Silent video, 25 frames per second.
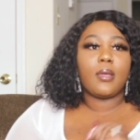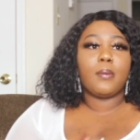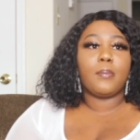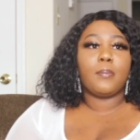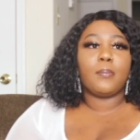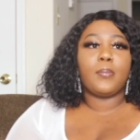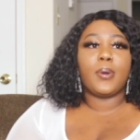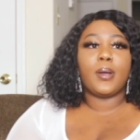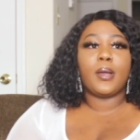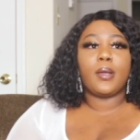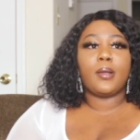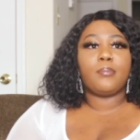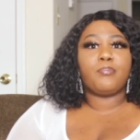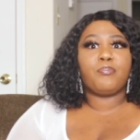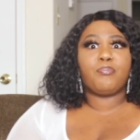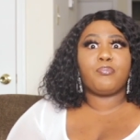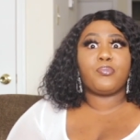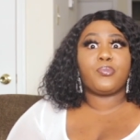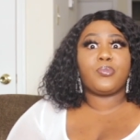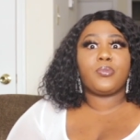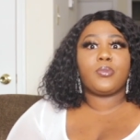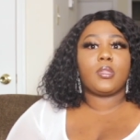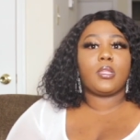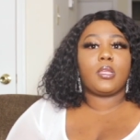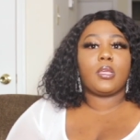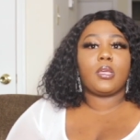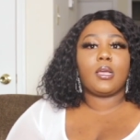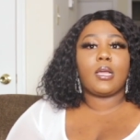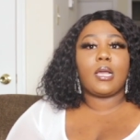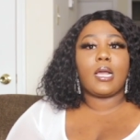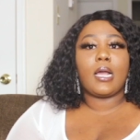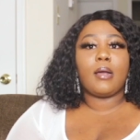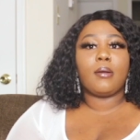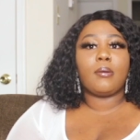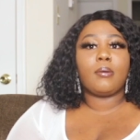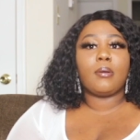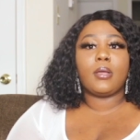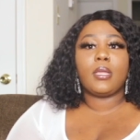But
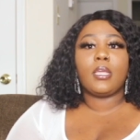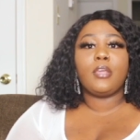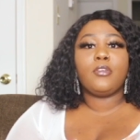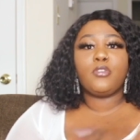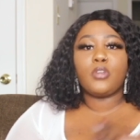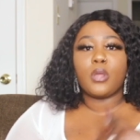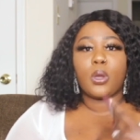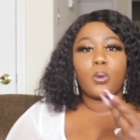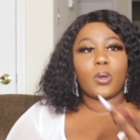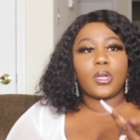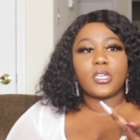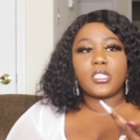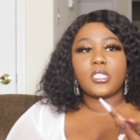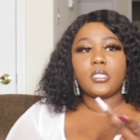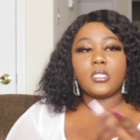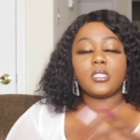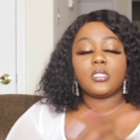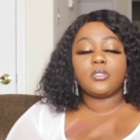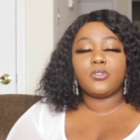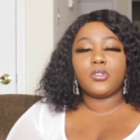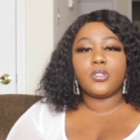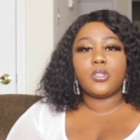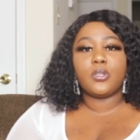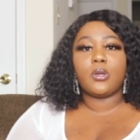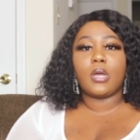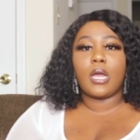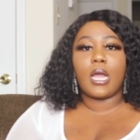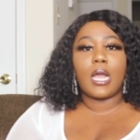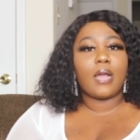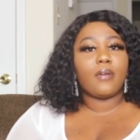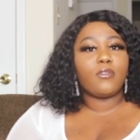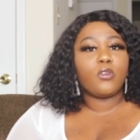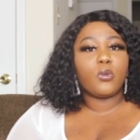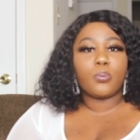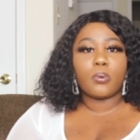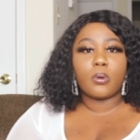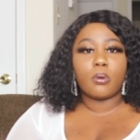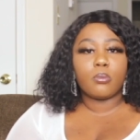I, if you're watching this video, I have
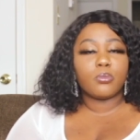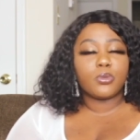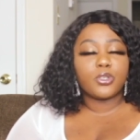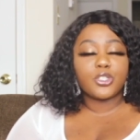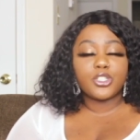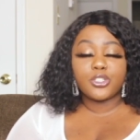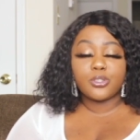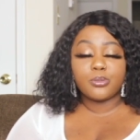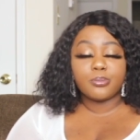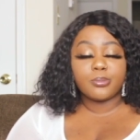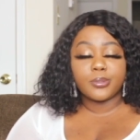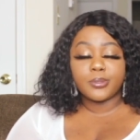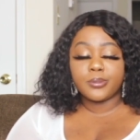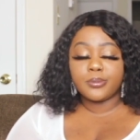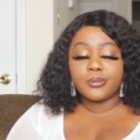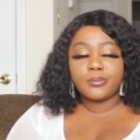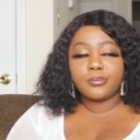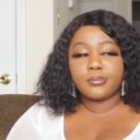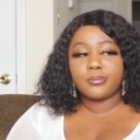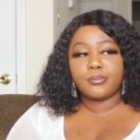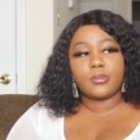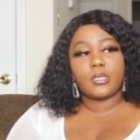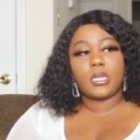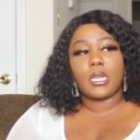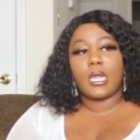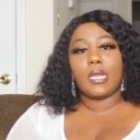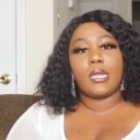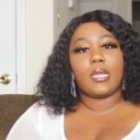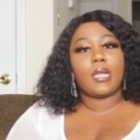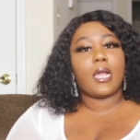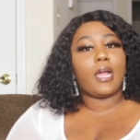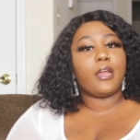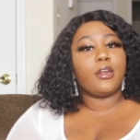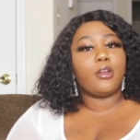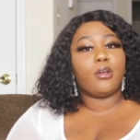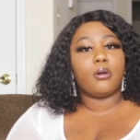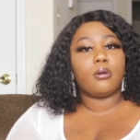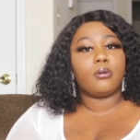no problem with you, boo. Like,
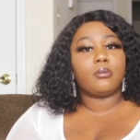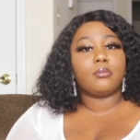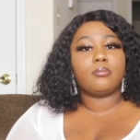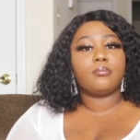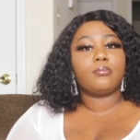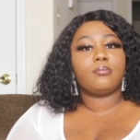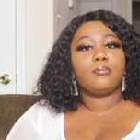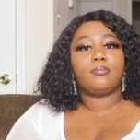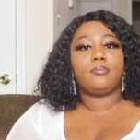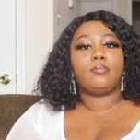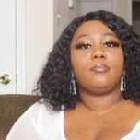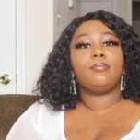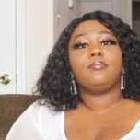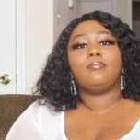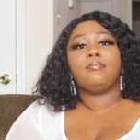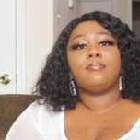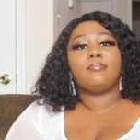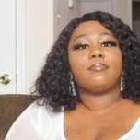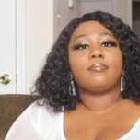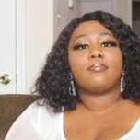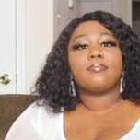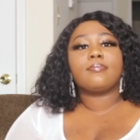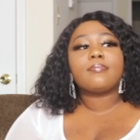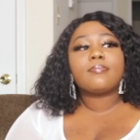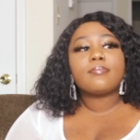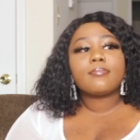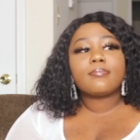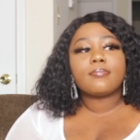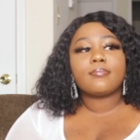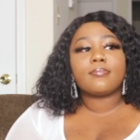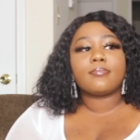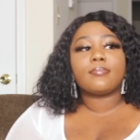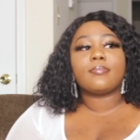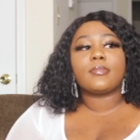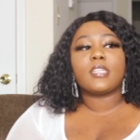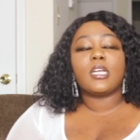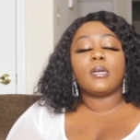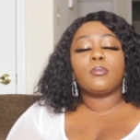I don't.
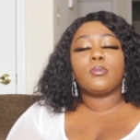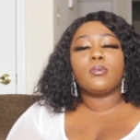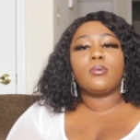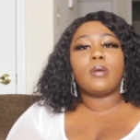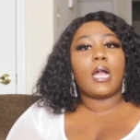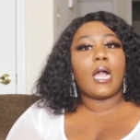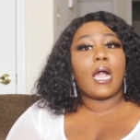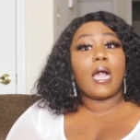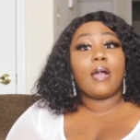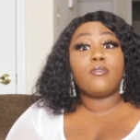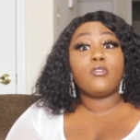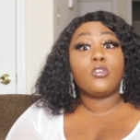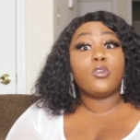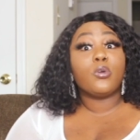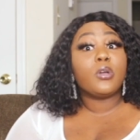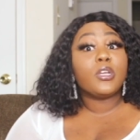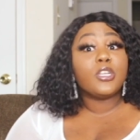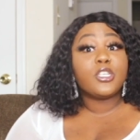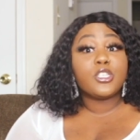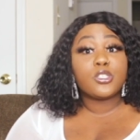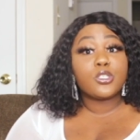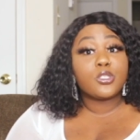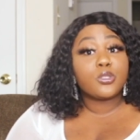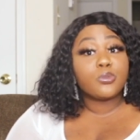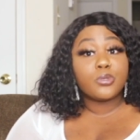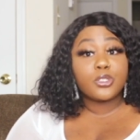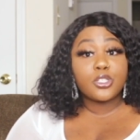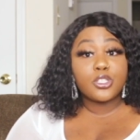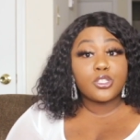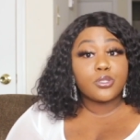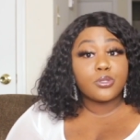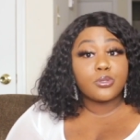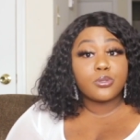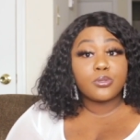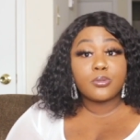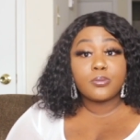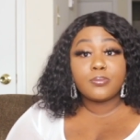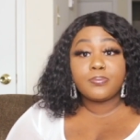I'm, I have no issues with
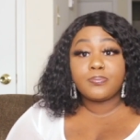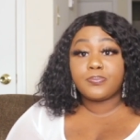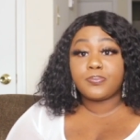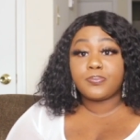you.